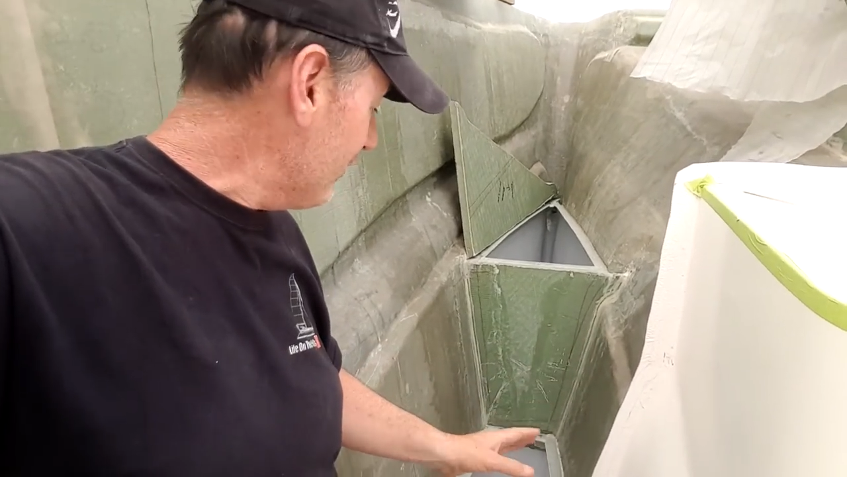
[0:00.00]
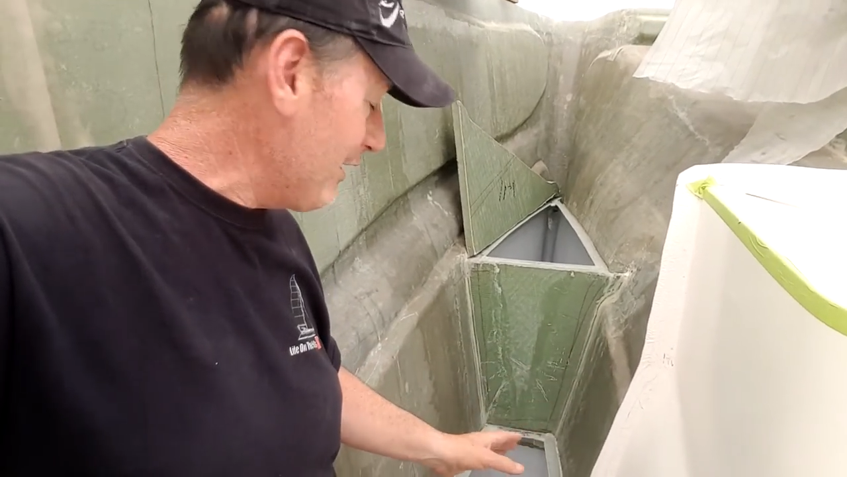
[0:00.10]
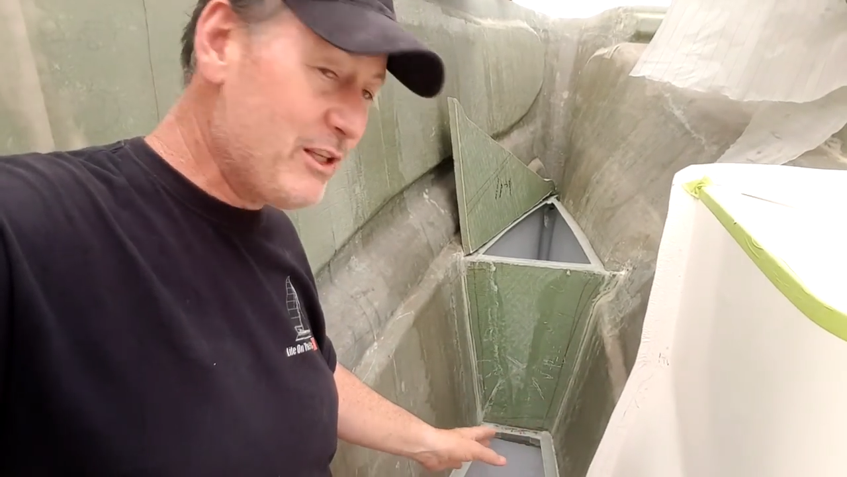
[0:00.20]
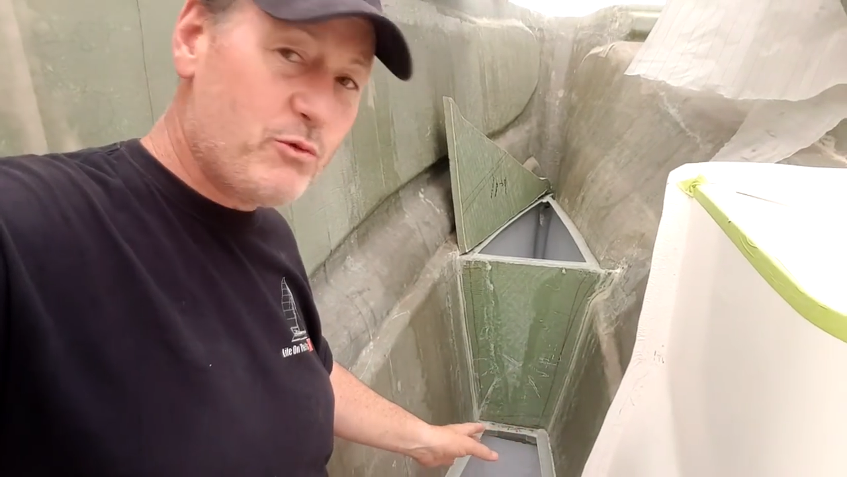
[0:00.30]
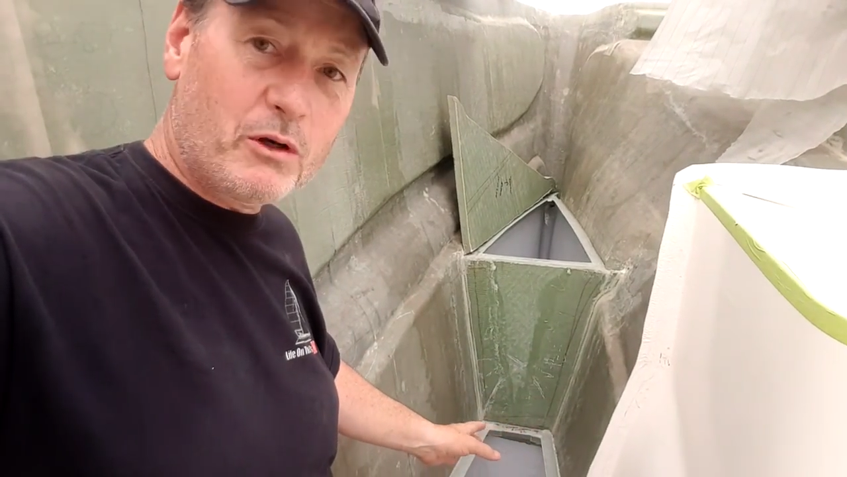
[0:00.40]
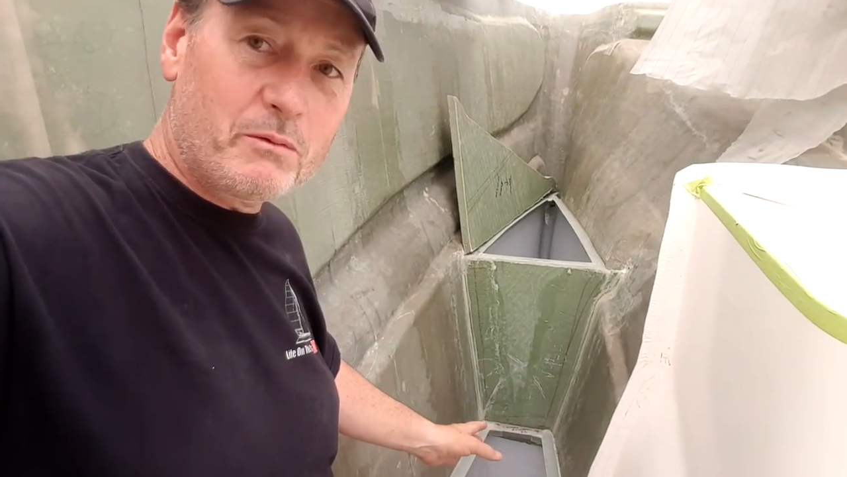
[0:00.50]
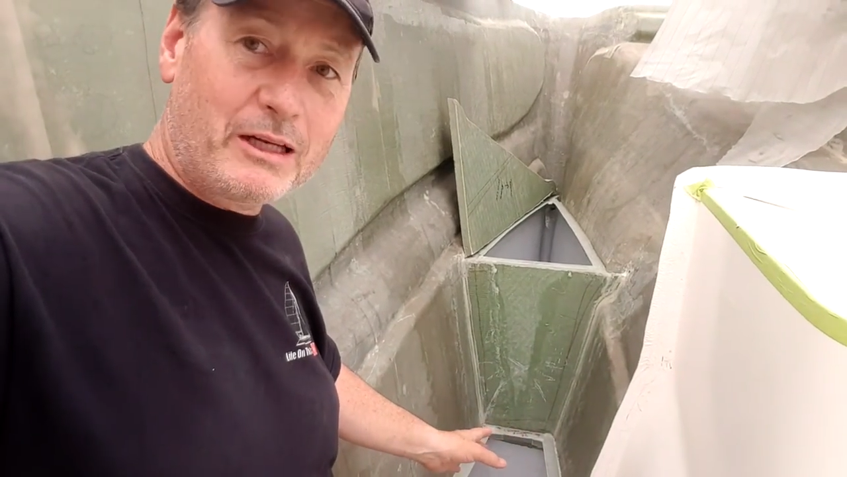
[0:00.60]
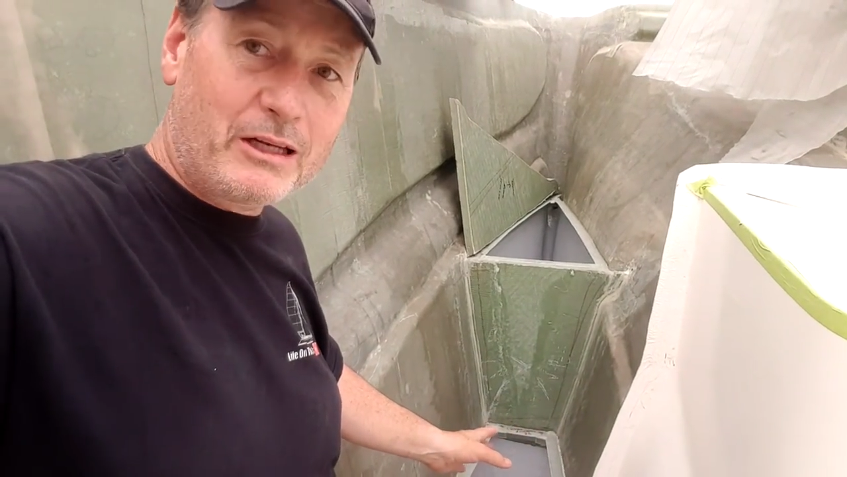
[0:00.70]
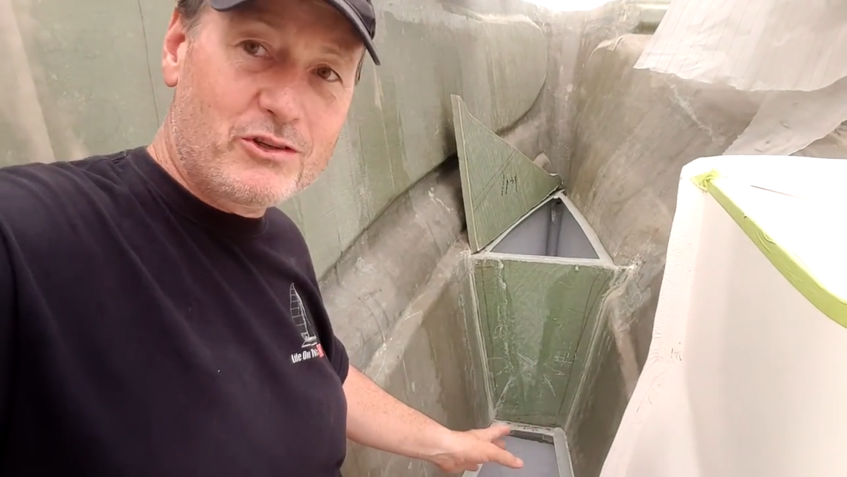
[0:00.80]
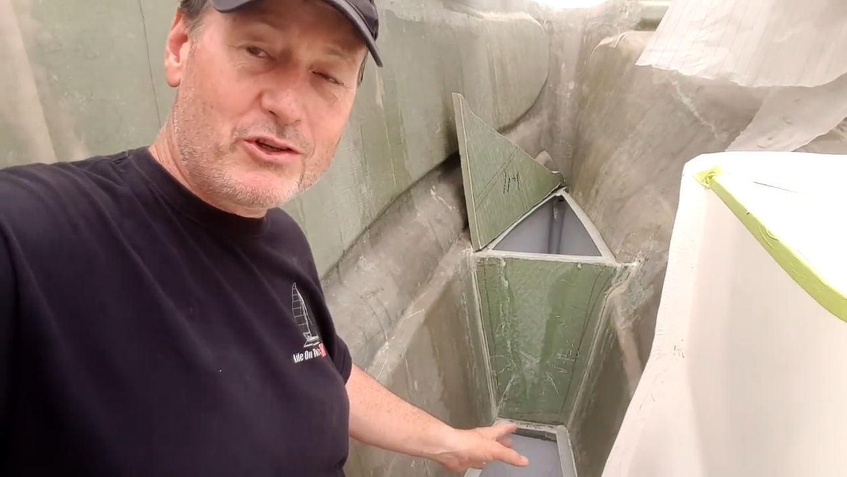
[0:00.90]
that's what I'm
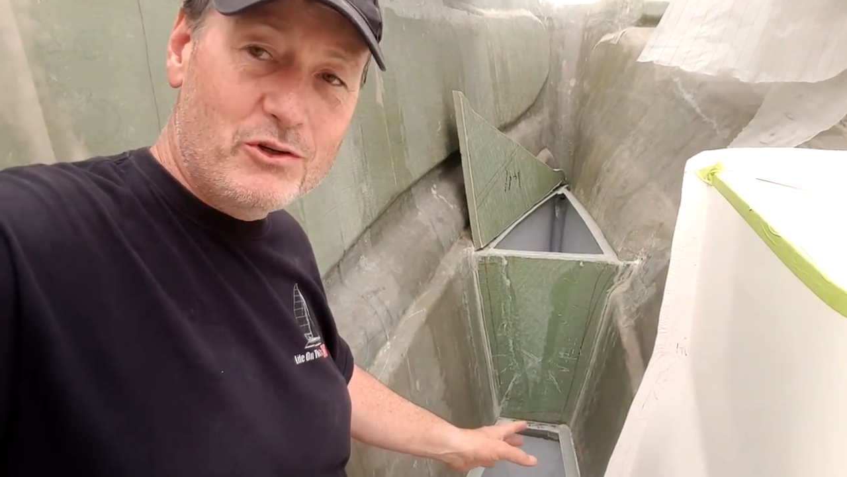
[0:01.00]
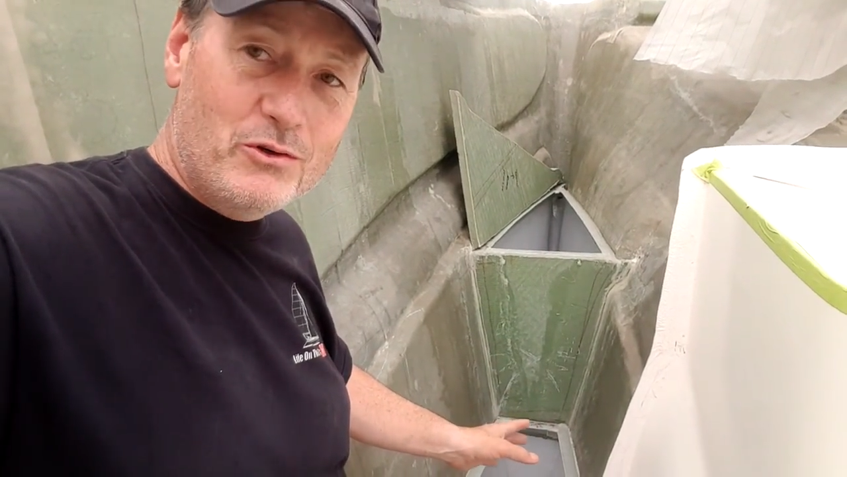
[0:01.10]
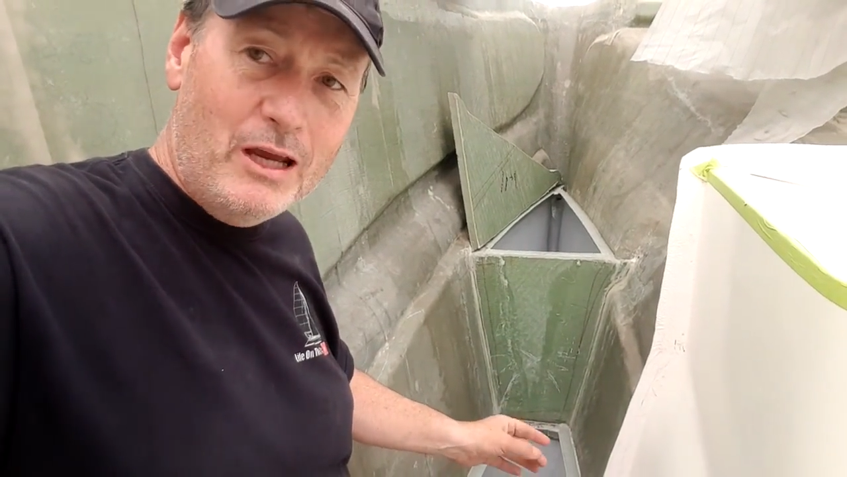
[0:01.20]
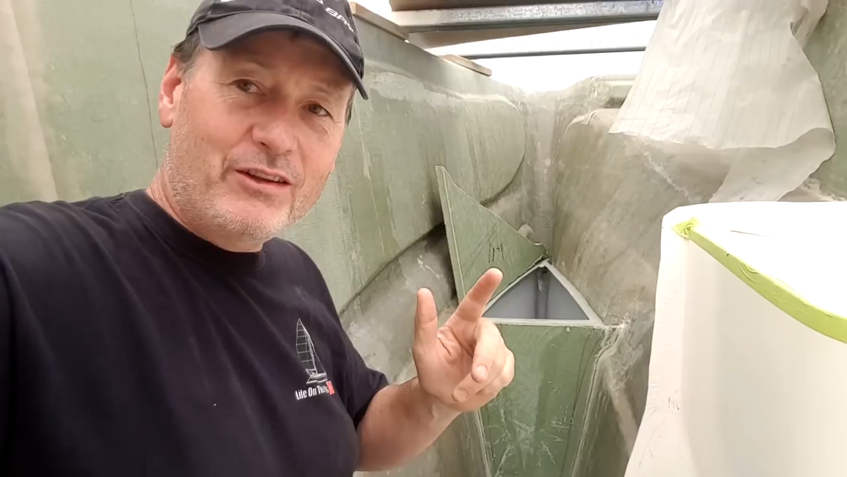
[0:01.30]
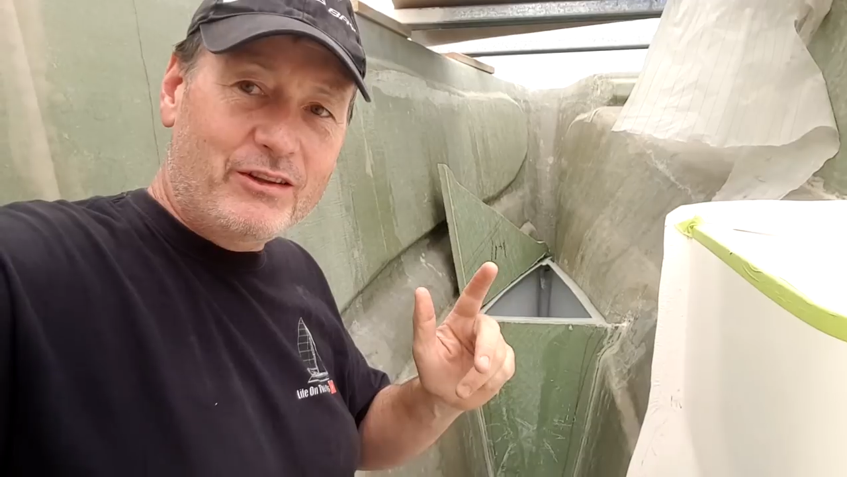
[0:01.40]
gonna do.